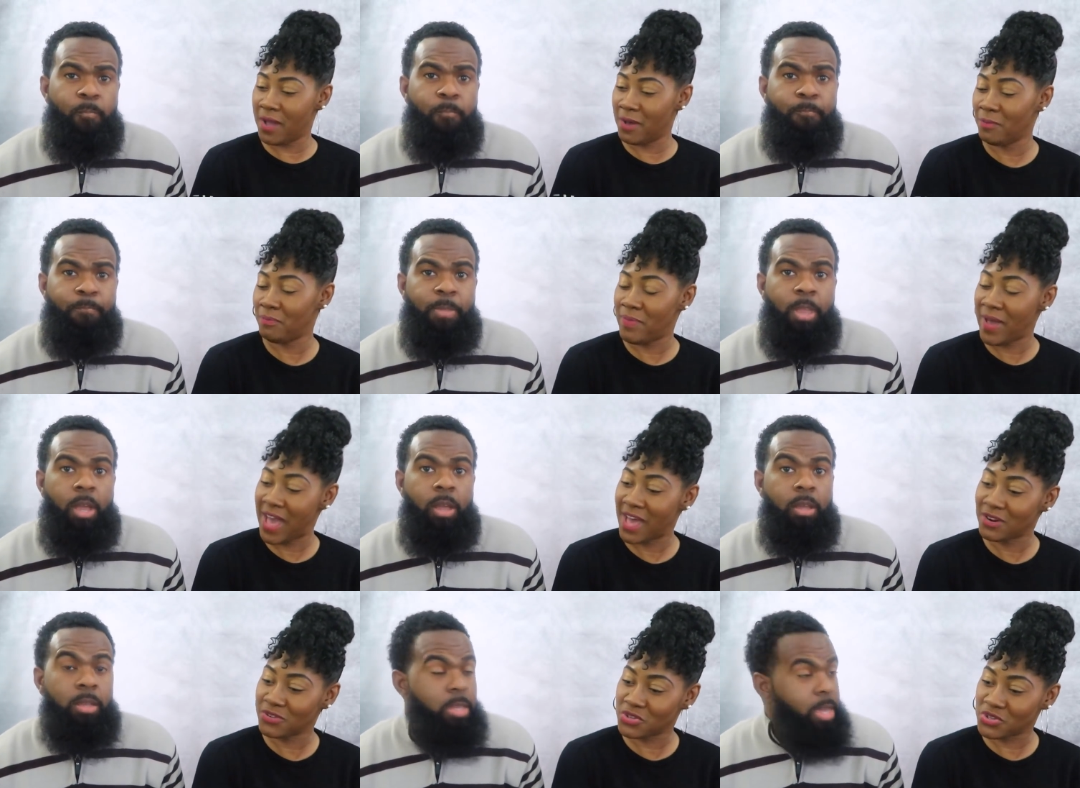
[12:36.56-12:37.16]

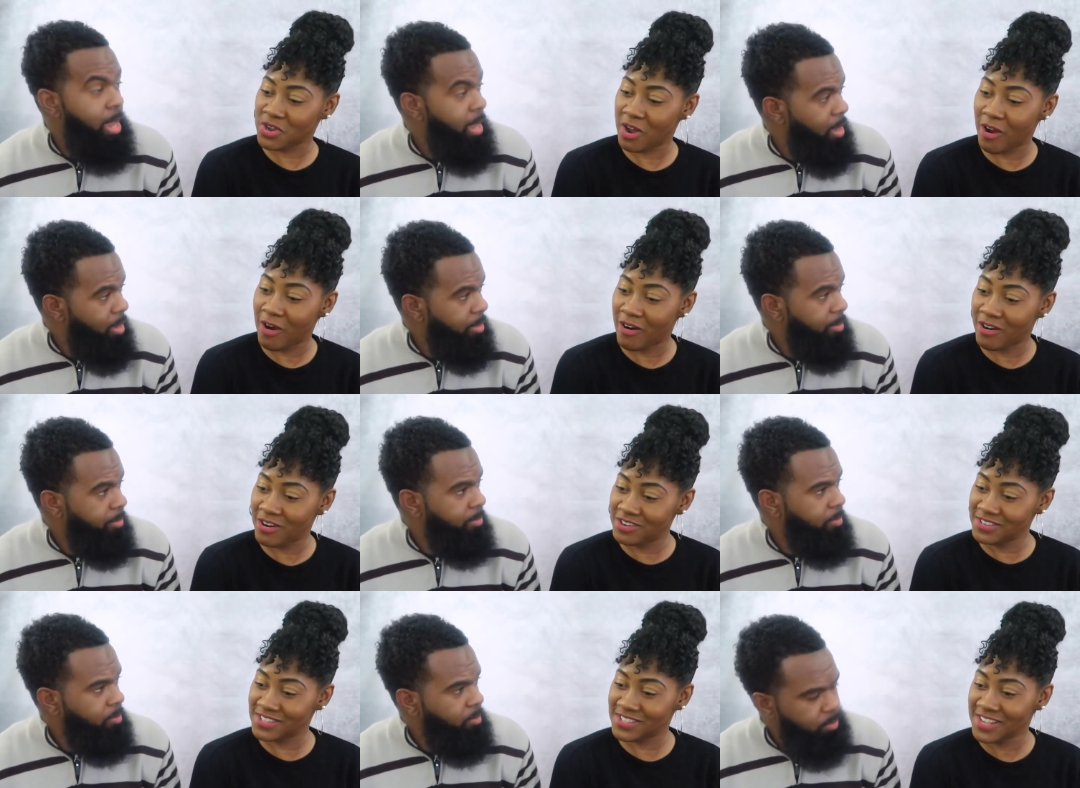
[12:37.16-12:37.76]
Speaker 1: battle yeah.
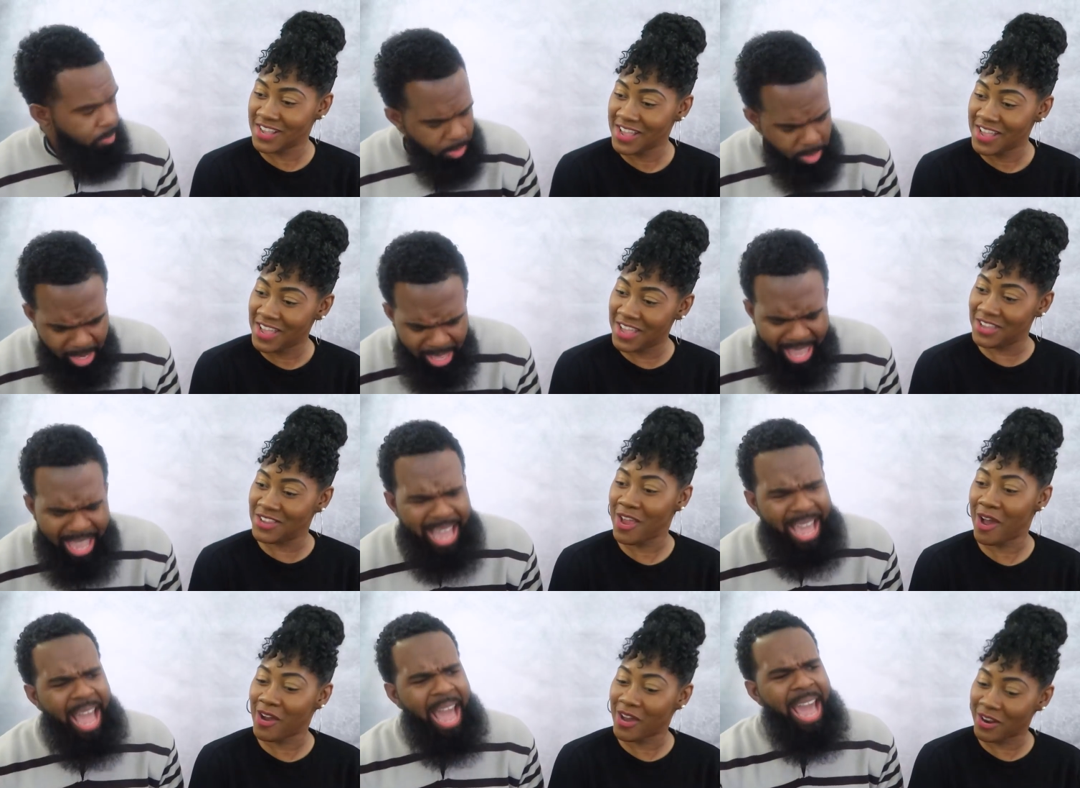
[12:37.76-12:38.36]
scars
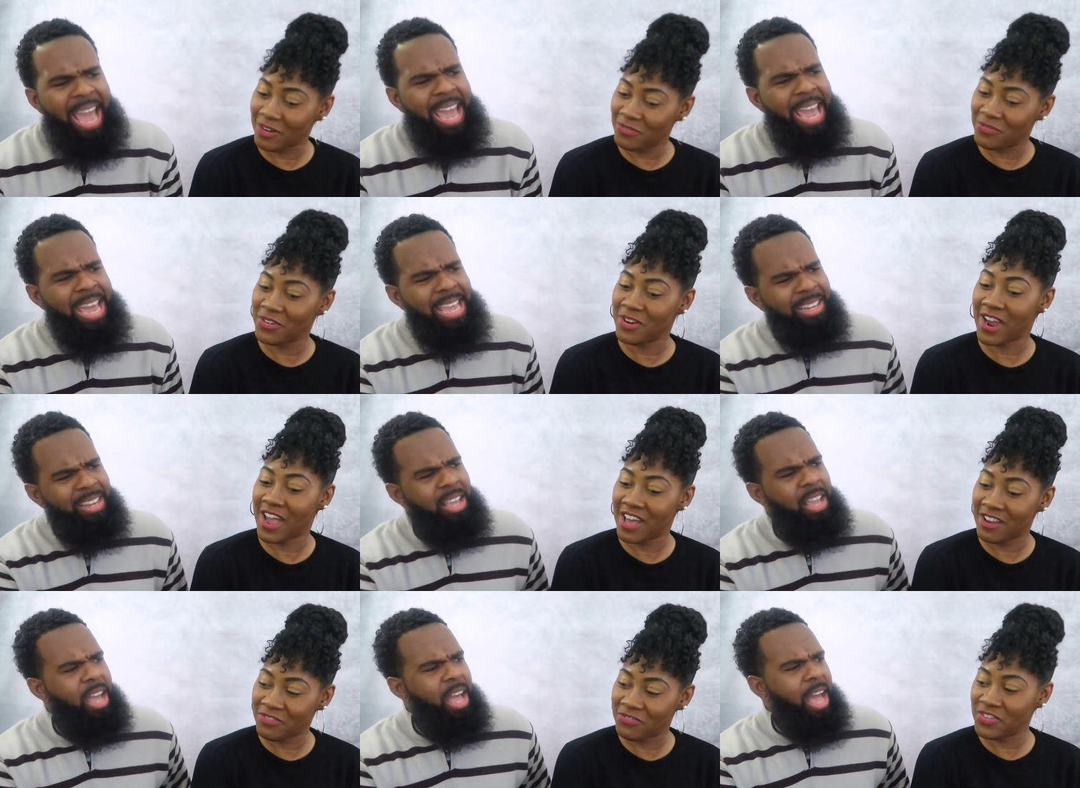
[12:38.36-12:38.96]
and y'all figure
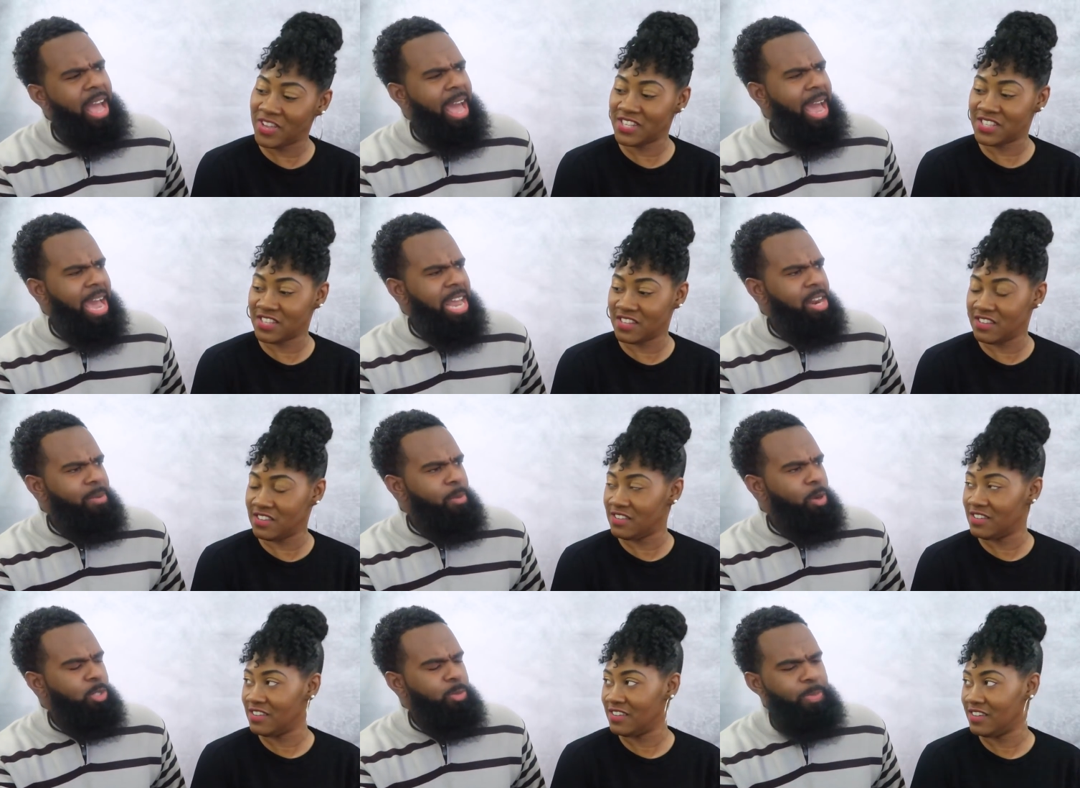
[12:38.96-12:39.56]
out how to fix and it. And
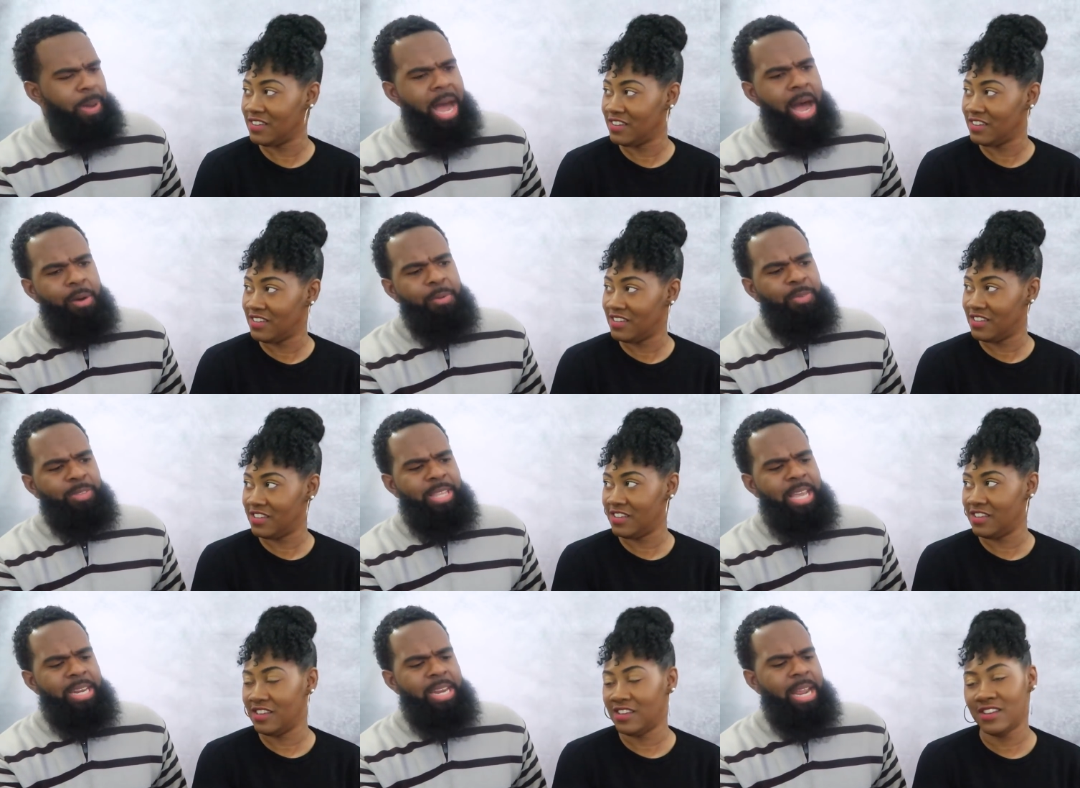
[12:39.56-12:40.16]
the most
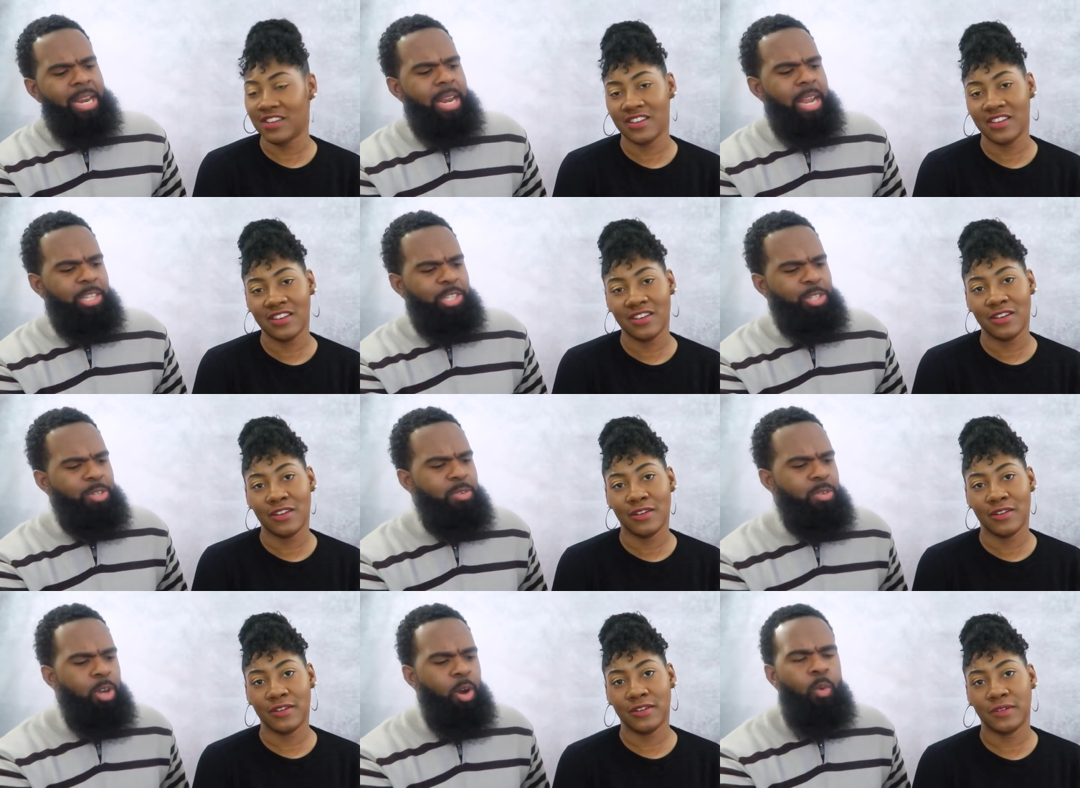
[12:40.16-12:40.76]
powerful thing, they let
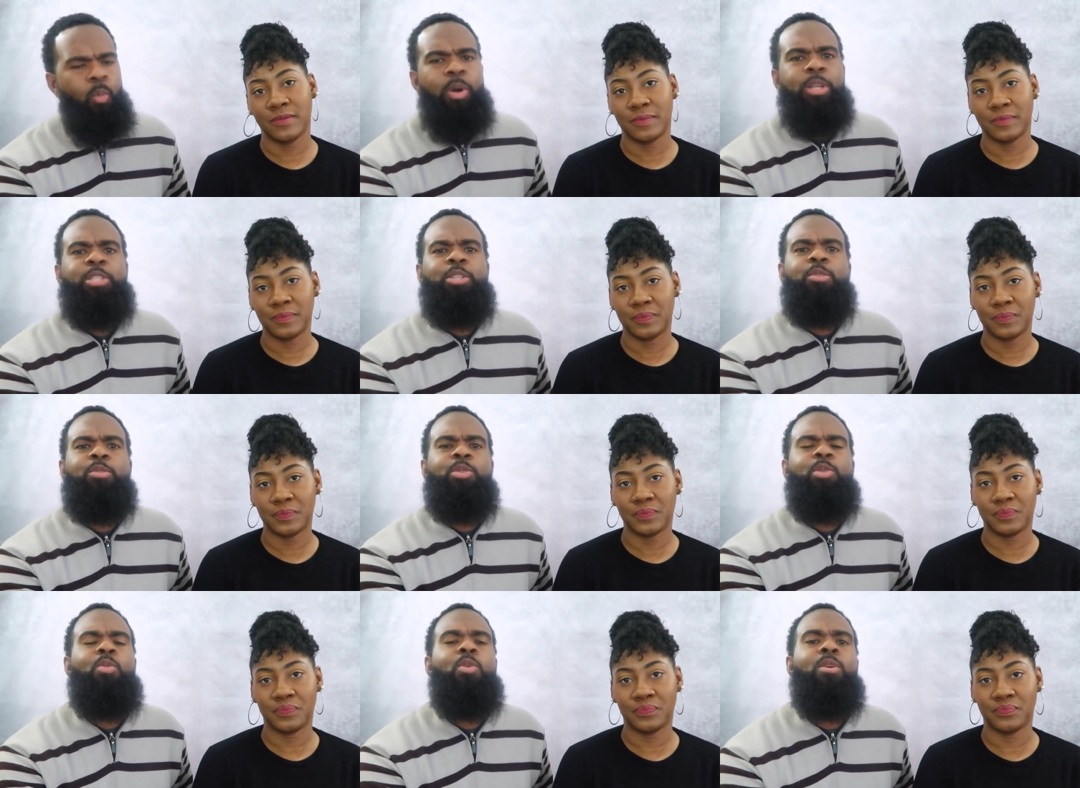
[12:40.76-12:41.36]
you know what
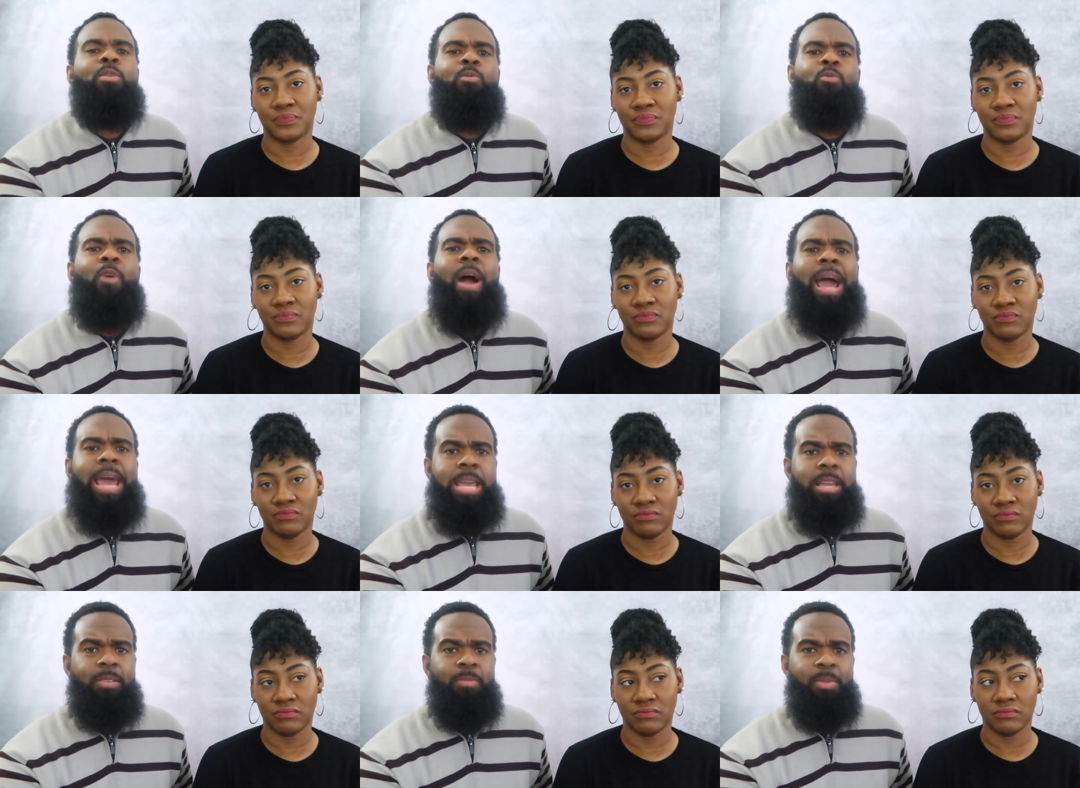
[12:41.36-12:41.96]
you're doing
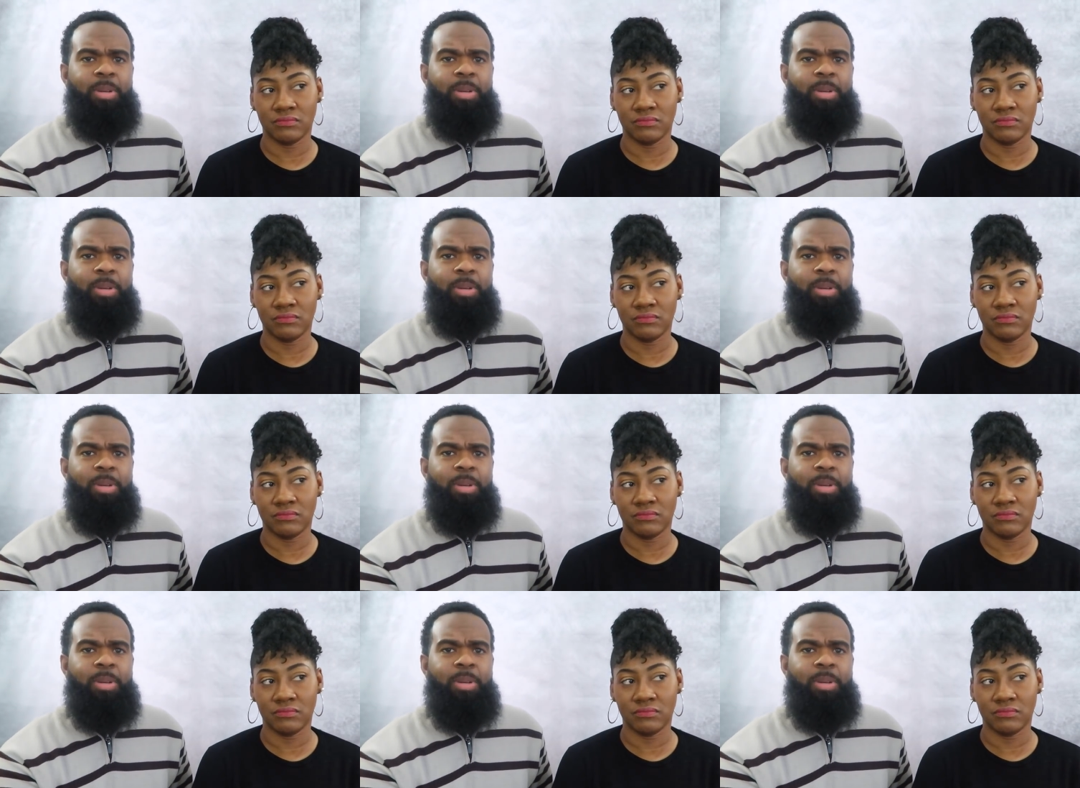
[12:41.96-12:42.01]
right.